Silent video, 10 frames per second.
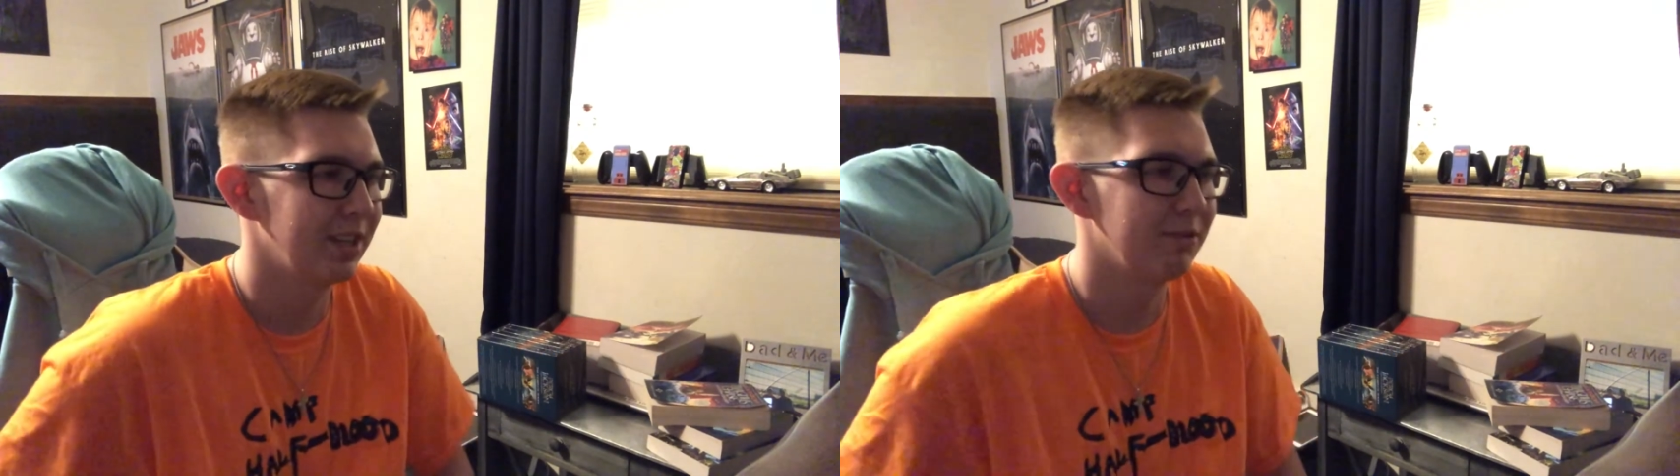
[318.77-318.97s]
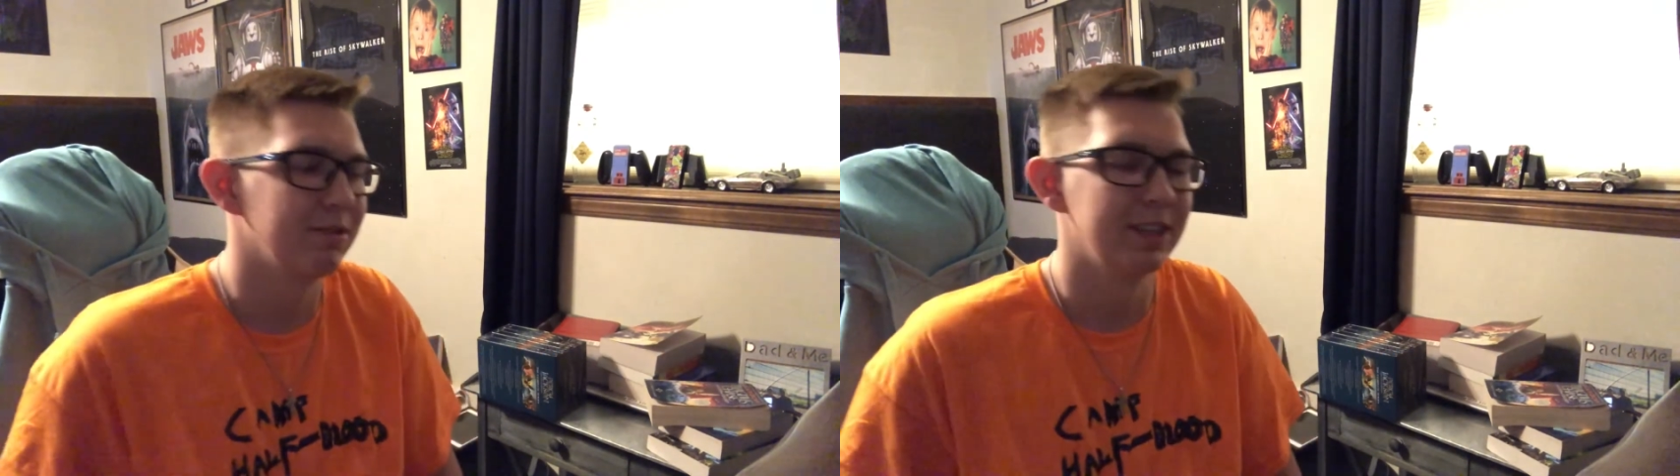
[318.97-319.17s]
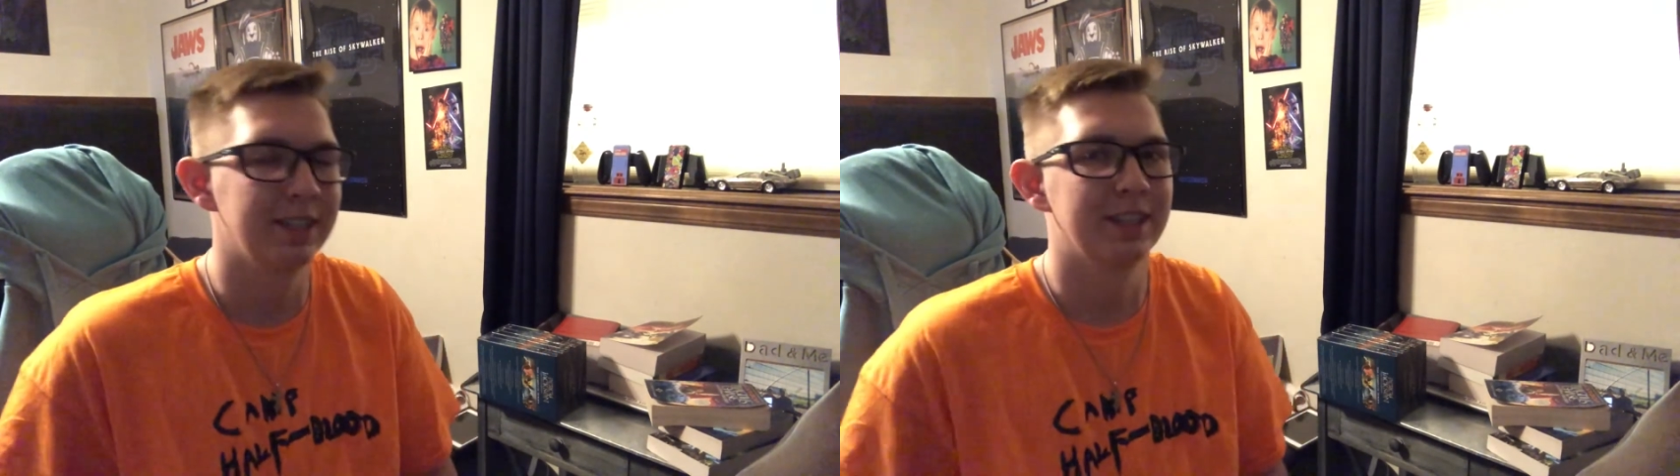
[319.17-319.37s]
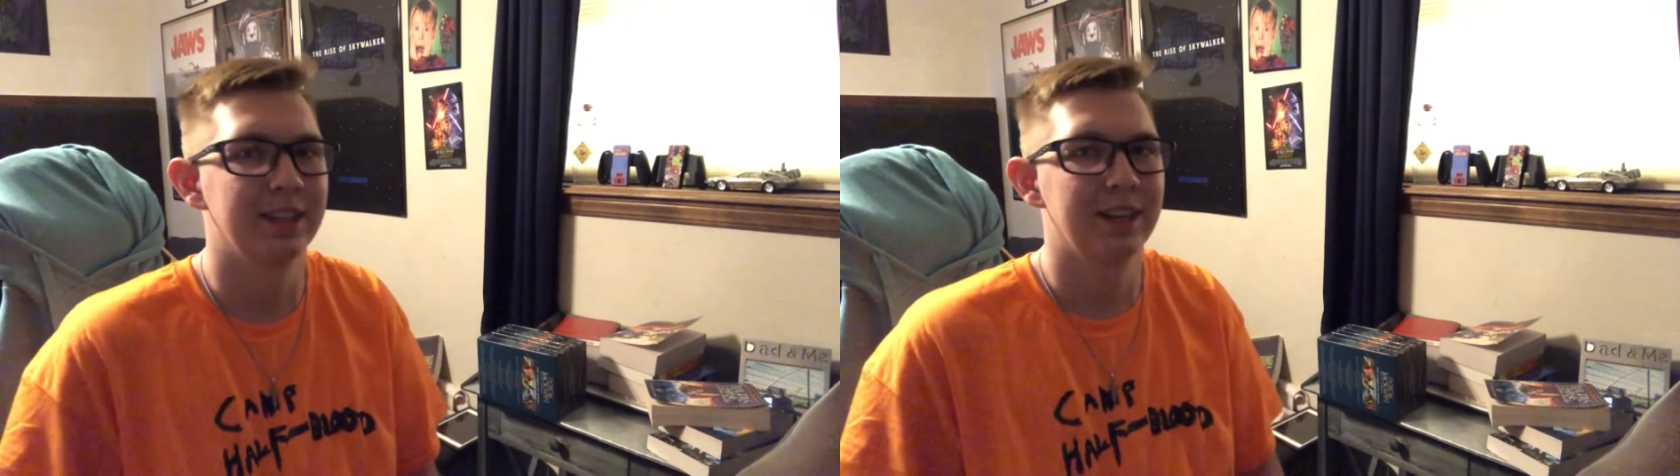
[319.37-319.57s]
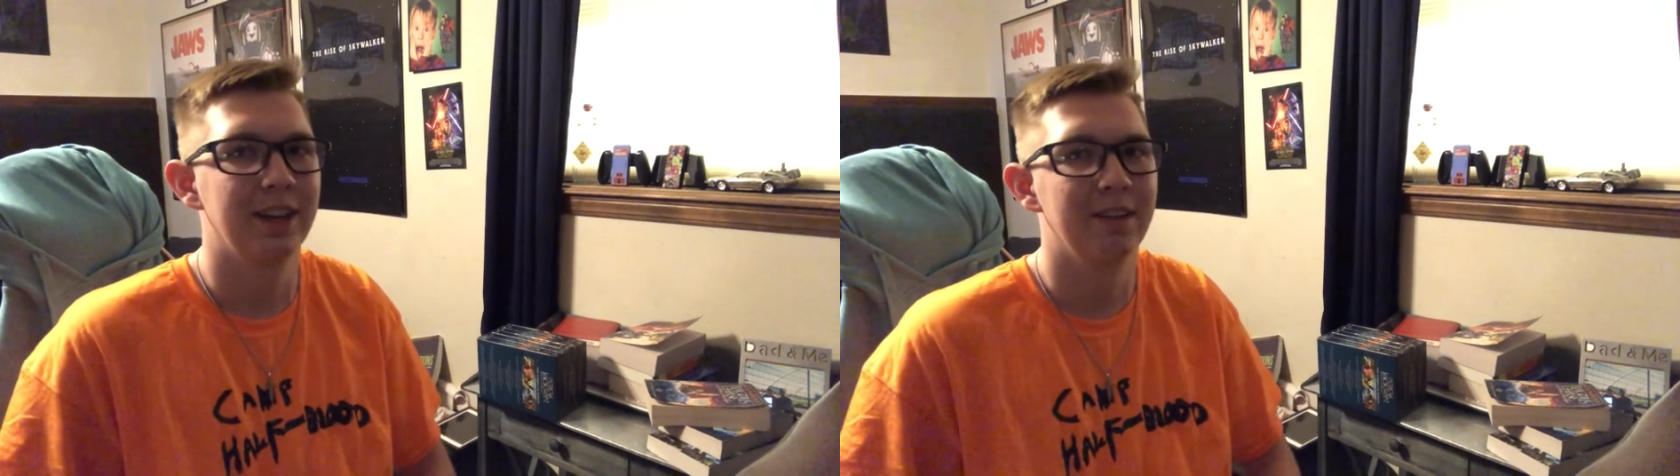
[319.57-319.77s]
ones
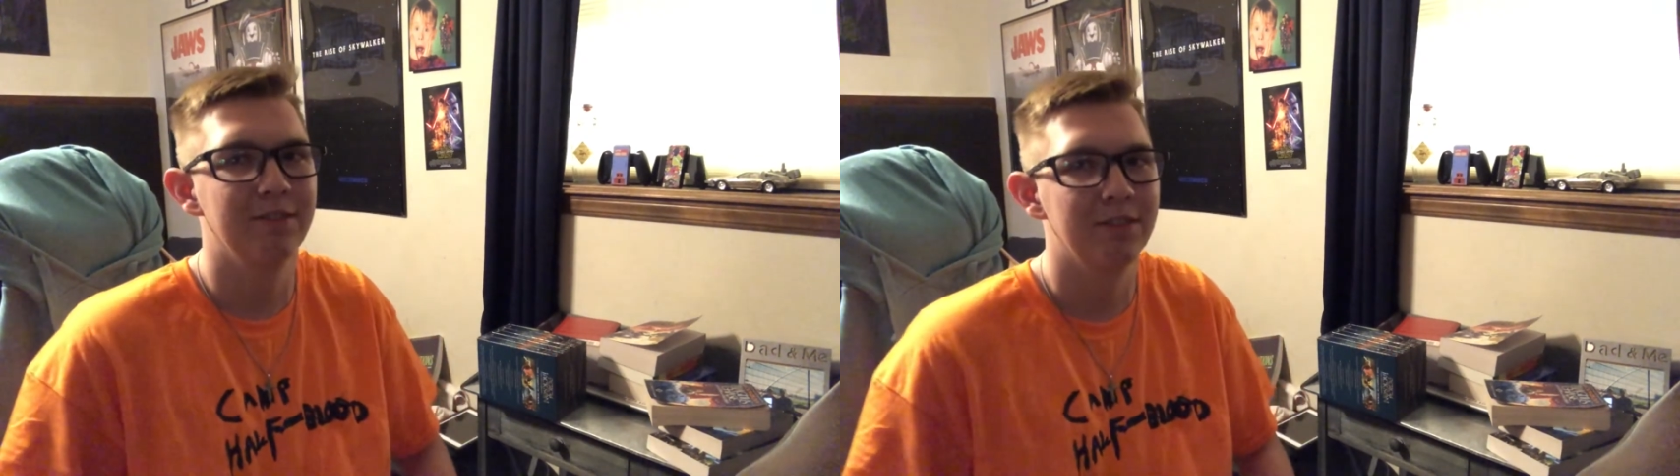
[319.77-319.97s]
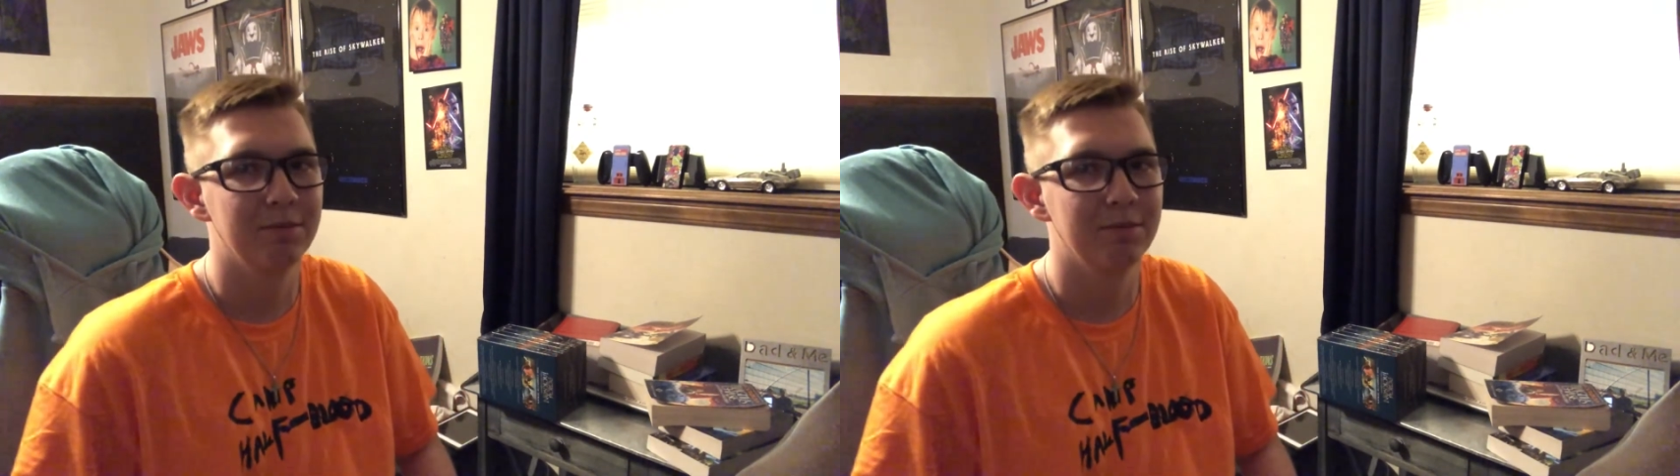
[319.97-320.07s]
ever.